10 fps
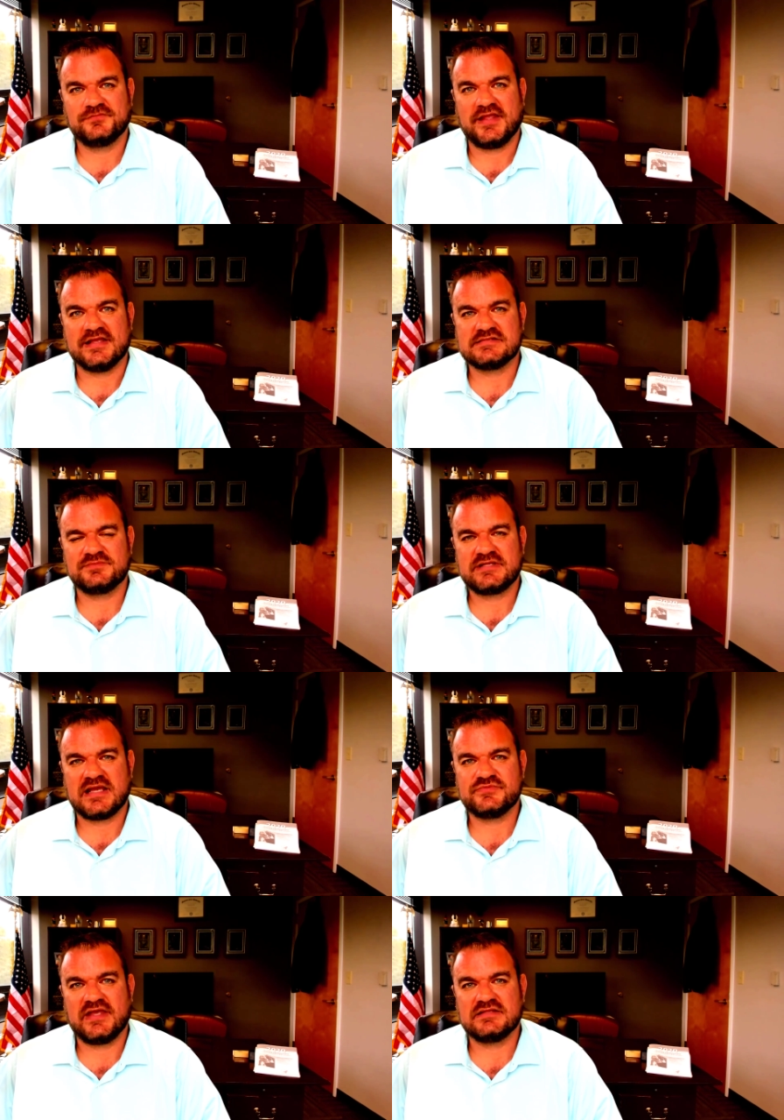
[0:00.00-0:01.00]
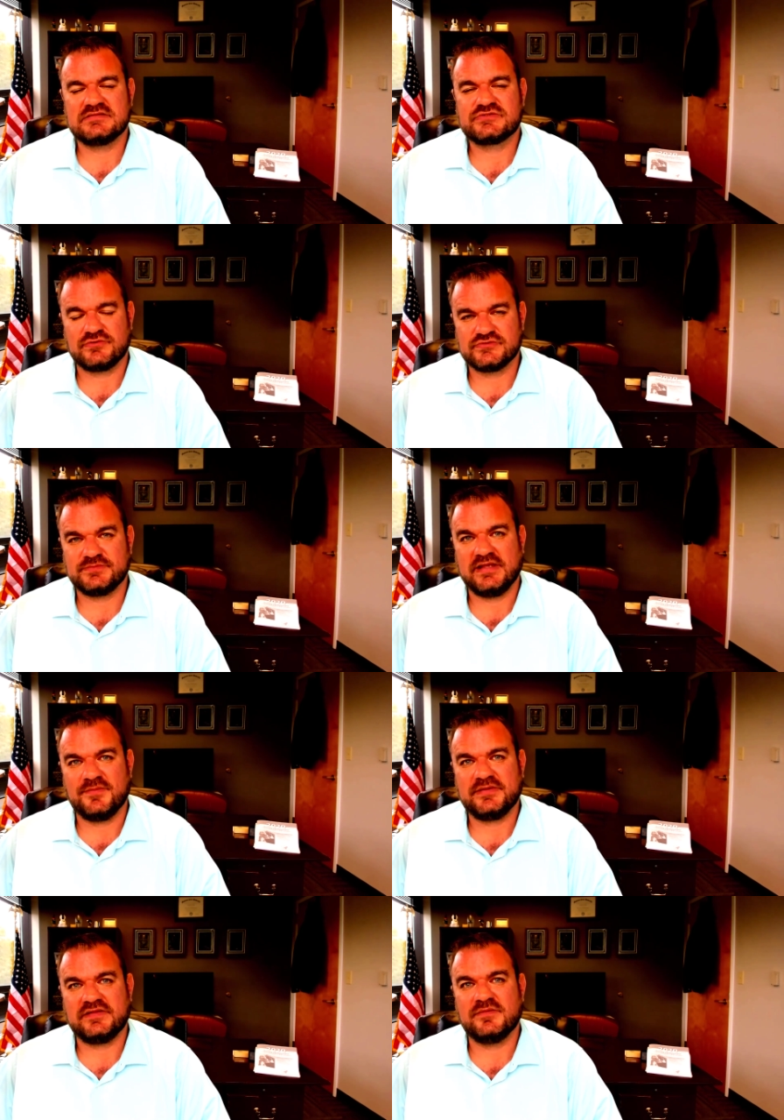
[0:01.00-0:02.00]
And sometimes that screws me
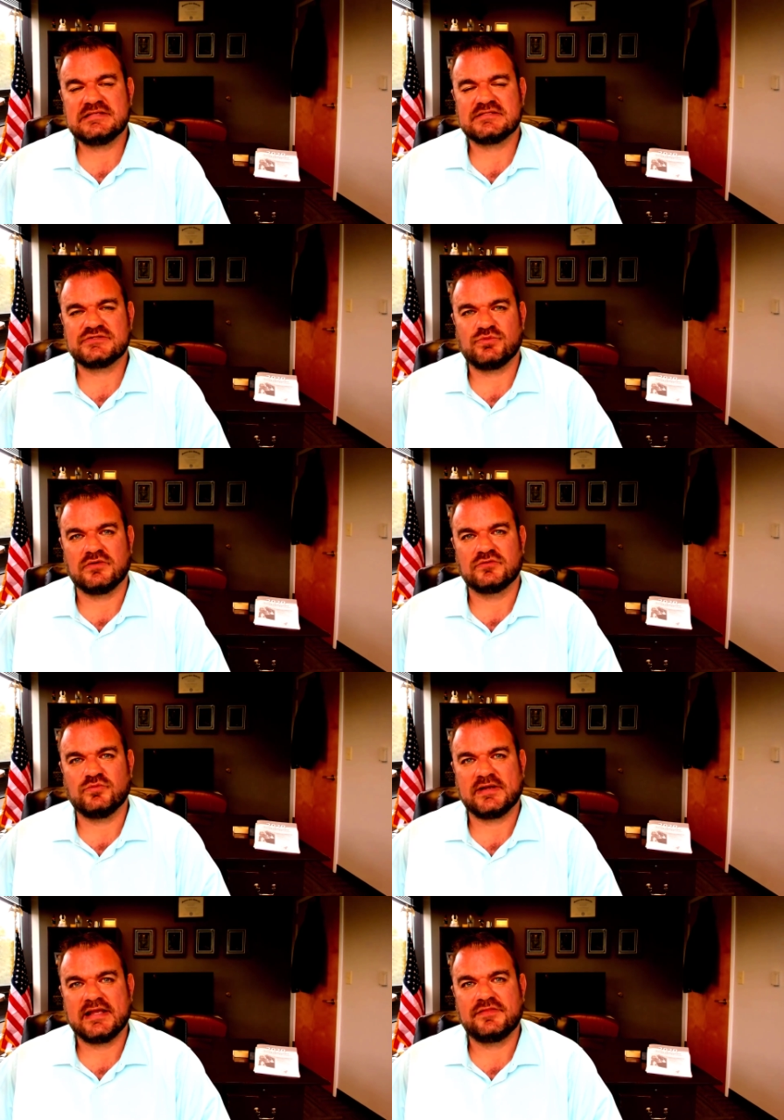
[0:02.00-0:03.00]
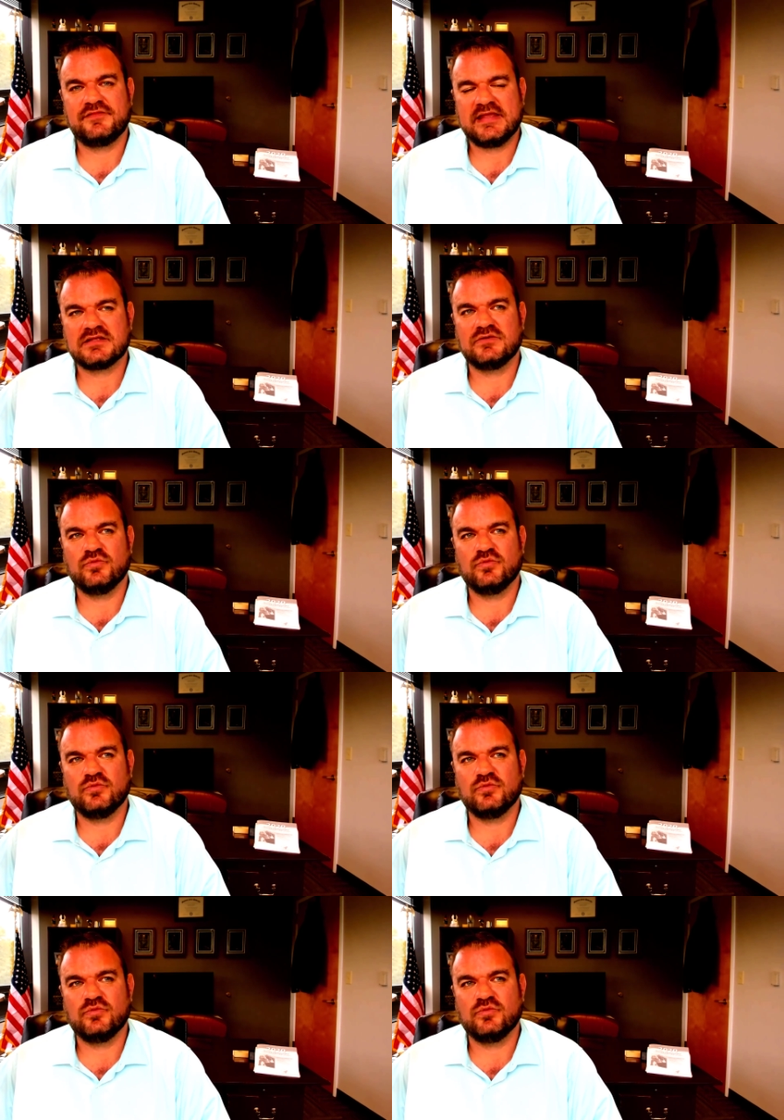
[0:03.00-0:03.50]
up in the business world when I think